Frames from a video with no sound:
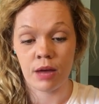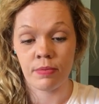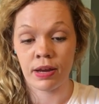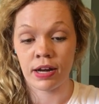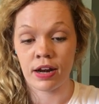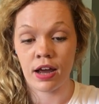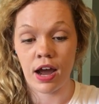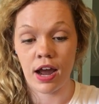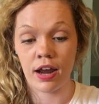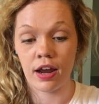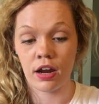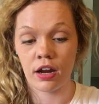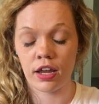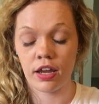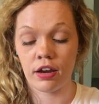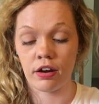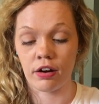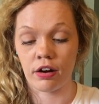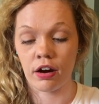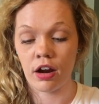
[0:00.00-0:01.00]
I mean, I
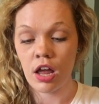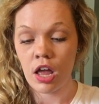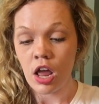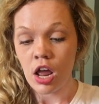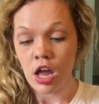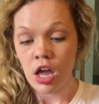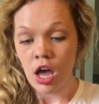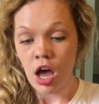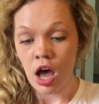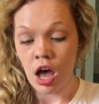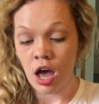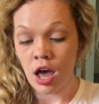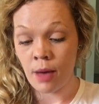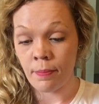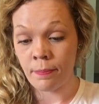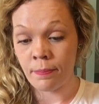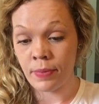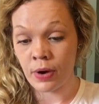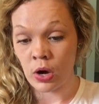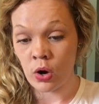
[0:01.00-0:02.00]
hear,
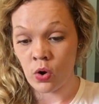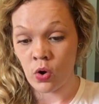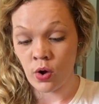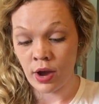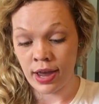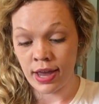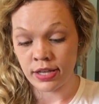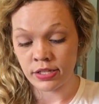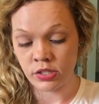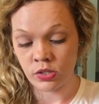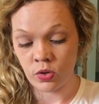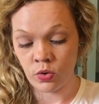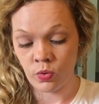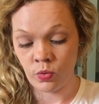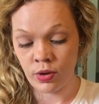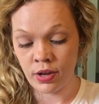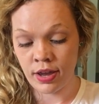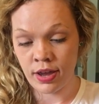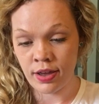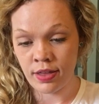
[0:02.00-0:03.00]
but okay, so
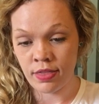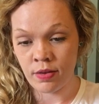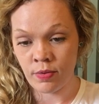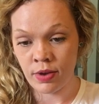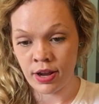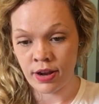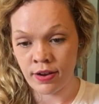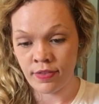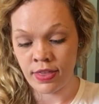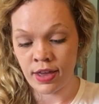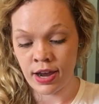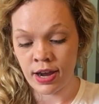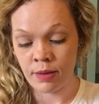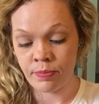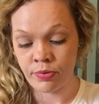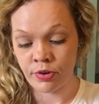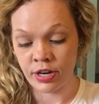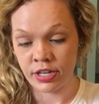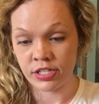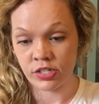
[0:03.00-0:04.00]
and then we had the High
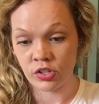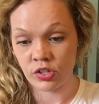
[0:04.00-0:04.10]
Priestess.